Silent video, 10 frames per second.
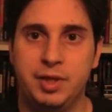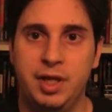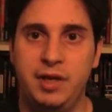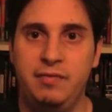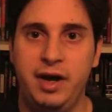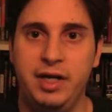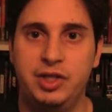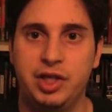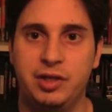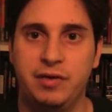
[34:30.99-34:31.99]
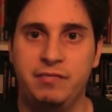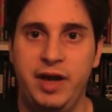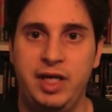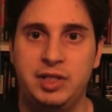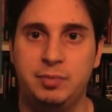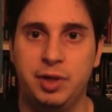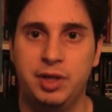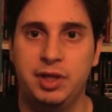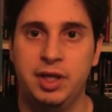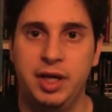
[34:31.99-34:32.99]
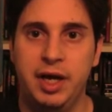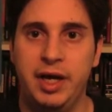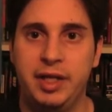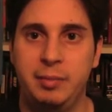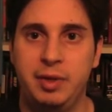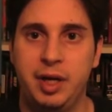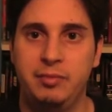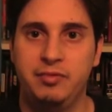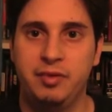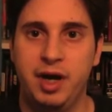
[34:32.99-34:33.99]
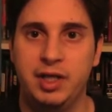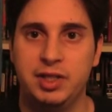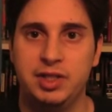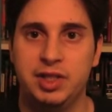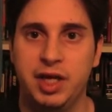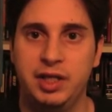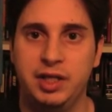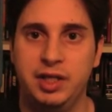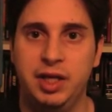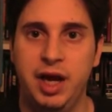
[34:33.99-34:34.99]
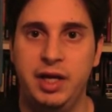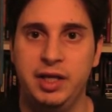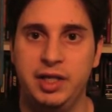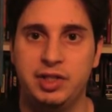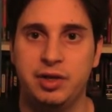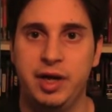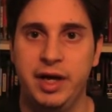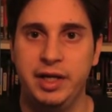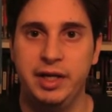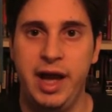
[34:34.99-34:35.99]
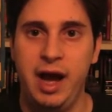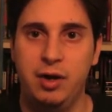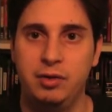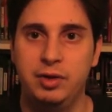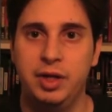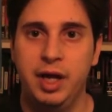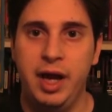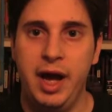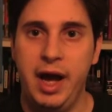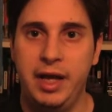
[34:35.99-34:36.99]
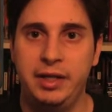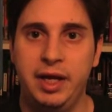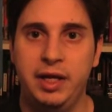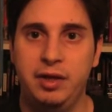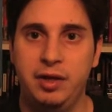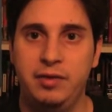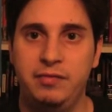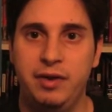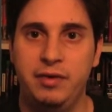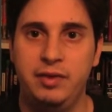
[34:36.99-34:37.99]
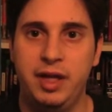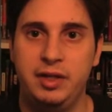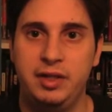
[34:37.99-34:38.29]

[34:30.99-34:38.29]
they find each other on Facebook, and they become friends, and and they start hanging out. And then he finds